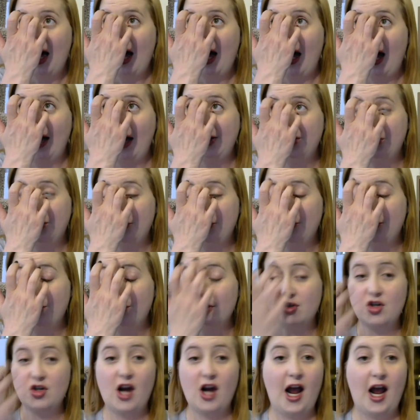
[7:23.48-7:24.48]
I do
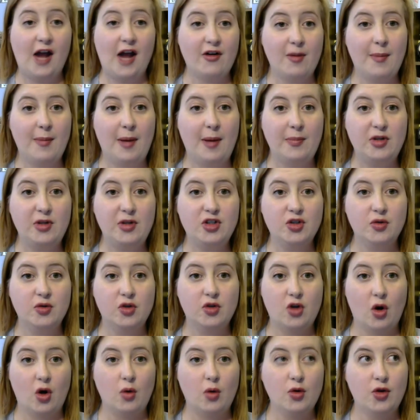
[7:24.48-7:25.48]
try and remember to
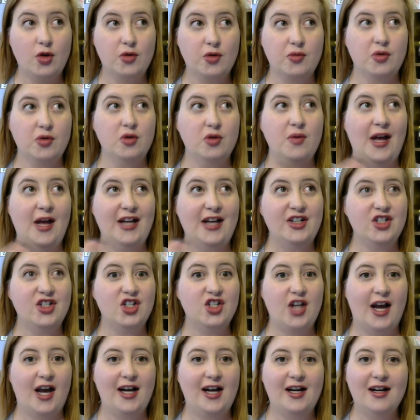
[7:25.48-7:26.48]
go through and
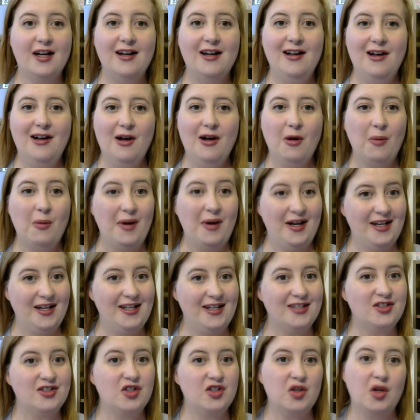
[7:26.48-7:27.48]
check when it
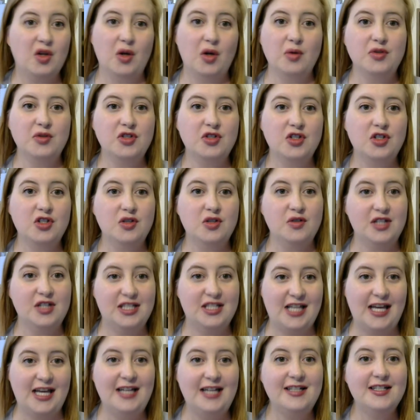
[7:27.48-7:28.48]
gets close to the
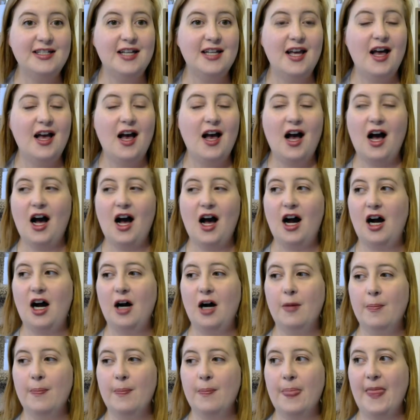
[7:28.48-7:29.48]
date.
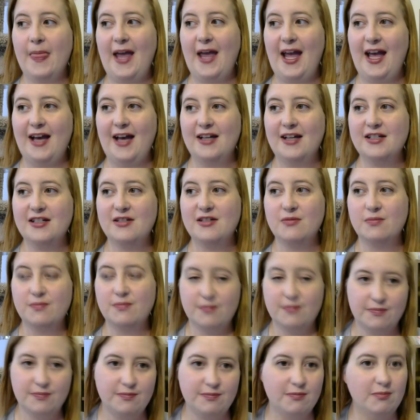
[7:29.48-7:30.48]
Um, and
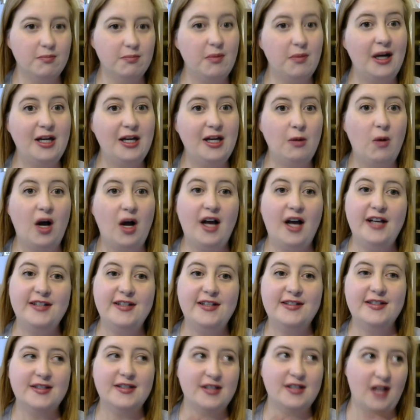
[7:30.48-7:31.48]

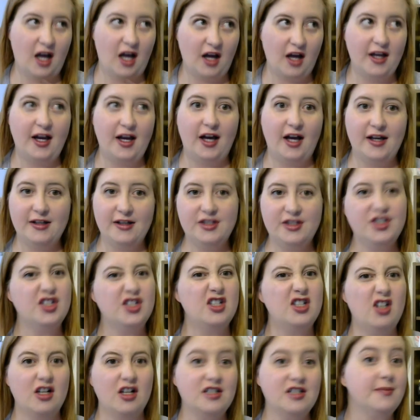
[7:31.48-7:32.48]
money-wise, it's
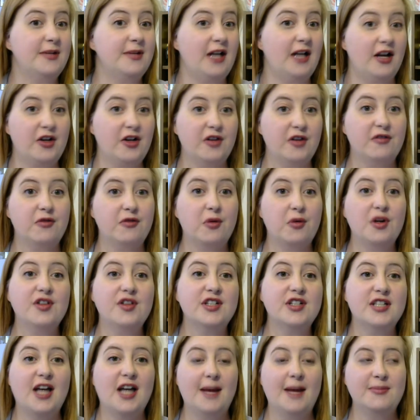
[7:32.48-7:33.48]
just not something I could afford at the
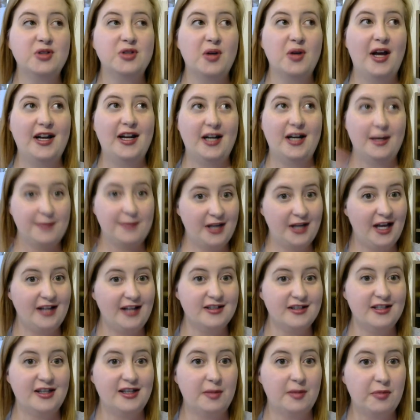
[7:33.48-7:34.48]
time, so I ended up
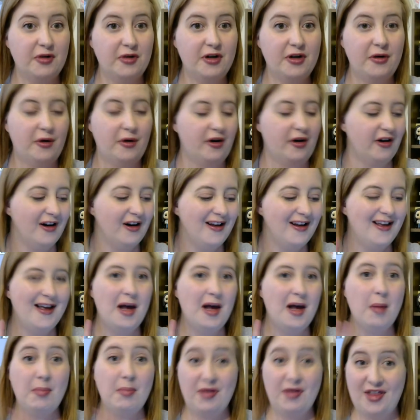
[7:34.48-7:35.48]
canceling the pre-order.
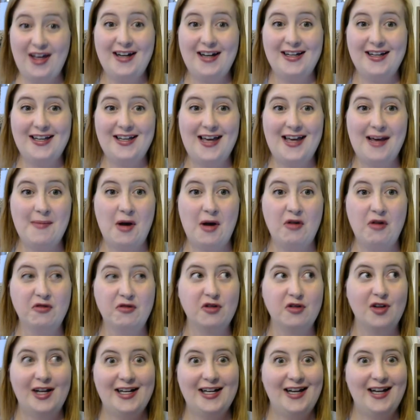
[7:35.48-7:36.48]
But then it came out
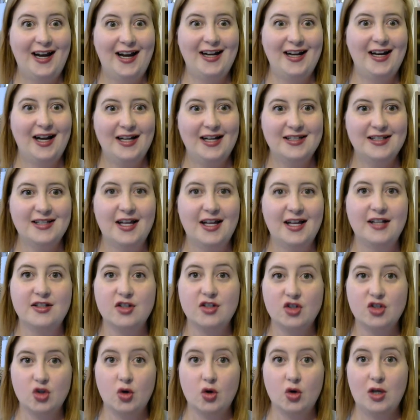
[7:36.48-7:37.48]
for like 99 cents,
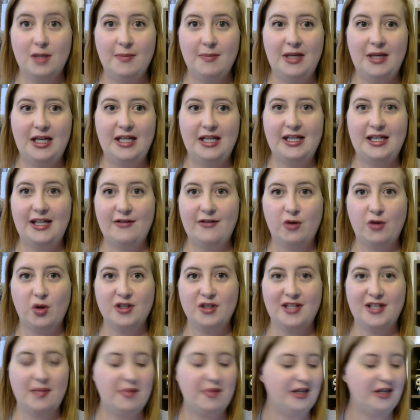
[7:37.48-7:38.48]
so immediately, of
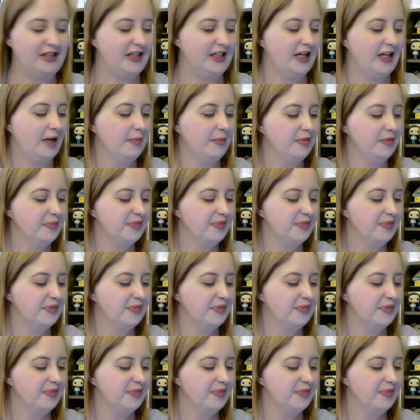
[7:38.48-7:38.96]
course, I picked it up.